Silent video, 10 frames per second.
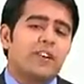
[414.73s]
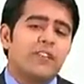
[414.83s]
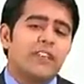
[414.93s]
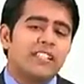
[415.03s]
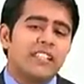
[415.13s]
f
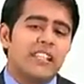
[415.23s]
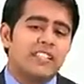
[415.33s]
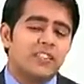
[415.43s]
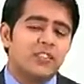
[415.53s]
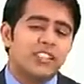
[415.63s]
of x
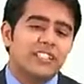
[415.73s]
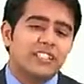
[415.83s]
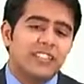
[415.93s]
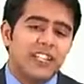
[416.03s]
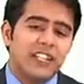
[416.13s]
dx using
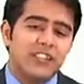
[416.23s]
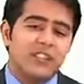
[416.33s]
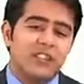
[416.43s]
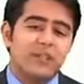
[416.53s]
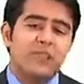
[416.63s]
this
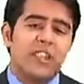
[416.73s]
relation.